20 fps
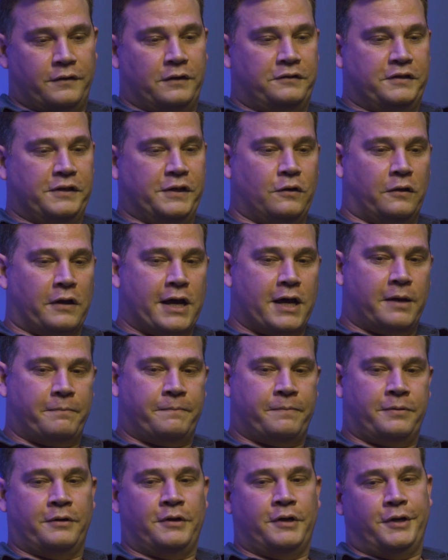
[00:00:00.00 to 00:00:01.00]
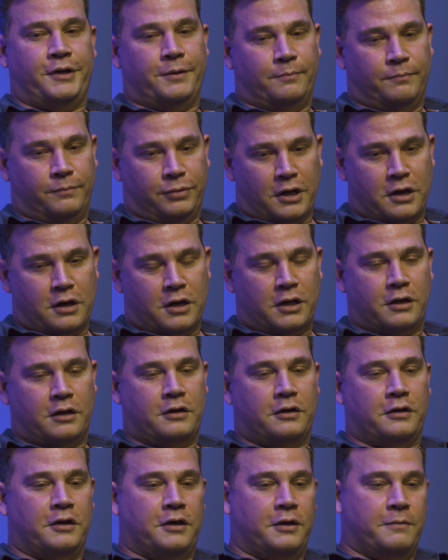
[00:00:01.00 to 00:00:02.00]
the single app blog,
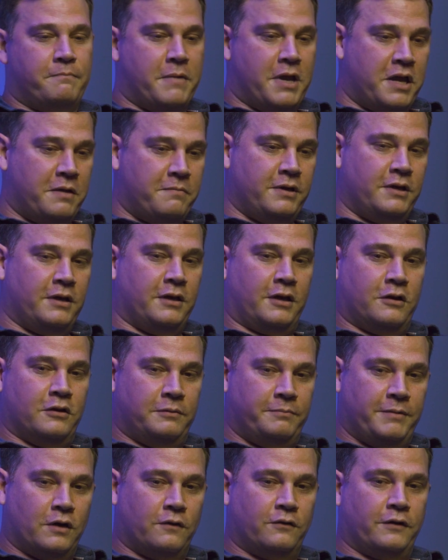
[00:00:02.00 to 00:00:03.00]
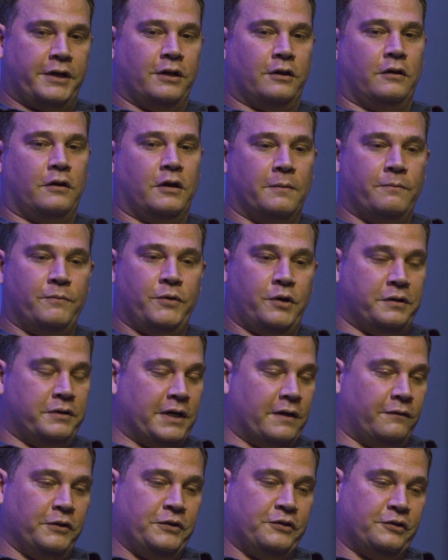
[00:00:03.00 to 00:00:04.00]
maybe it could be overkill. You can
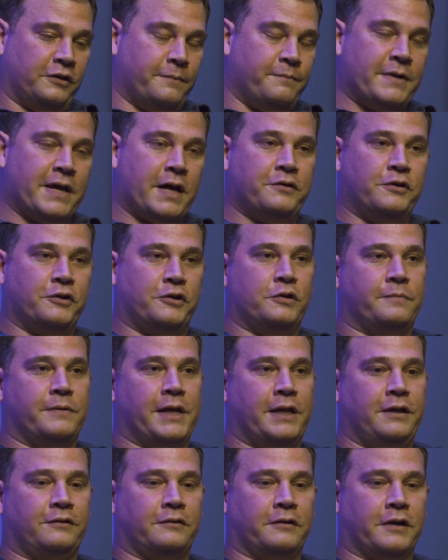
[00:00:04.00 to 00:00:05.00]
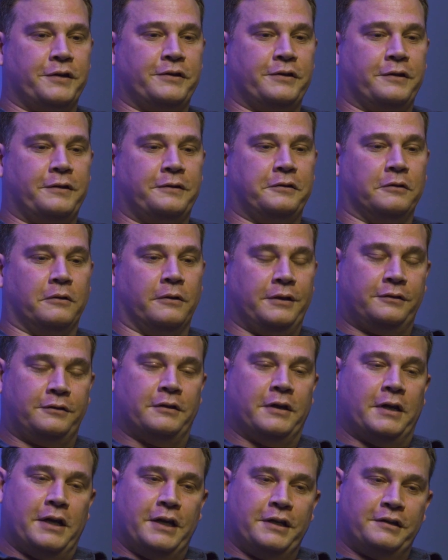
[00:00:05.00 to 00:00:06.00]
definitely slim down your Kubernetes cluster so it's
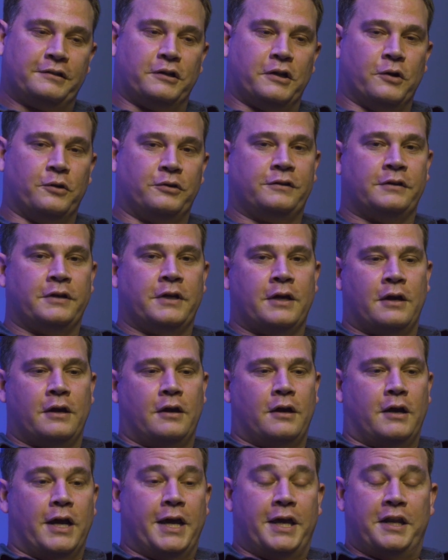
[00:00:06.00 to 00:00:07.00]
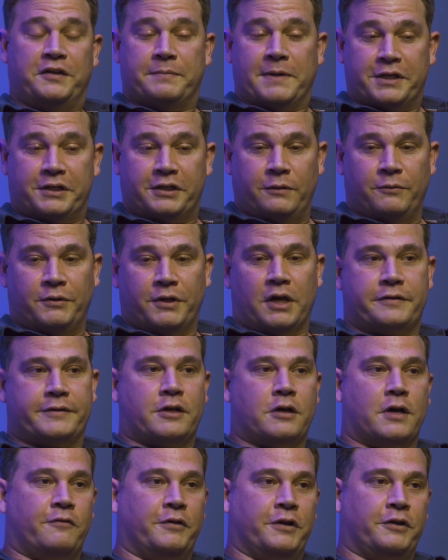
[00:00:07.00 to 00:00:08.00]
close. And especially with us
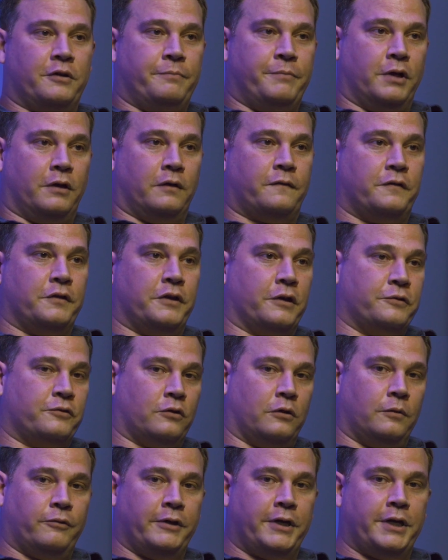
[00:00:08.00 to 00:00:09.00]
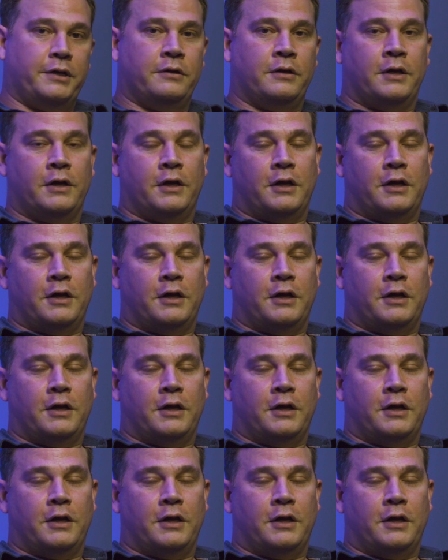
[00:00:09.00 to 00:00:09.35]
covering the bill for the control plane,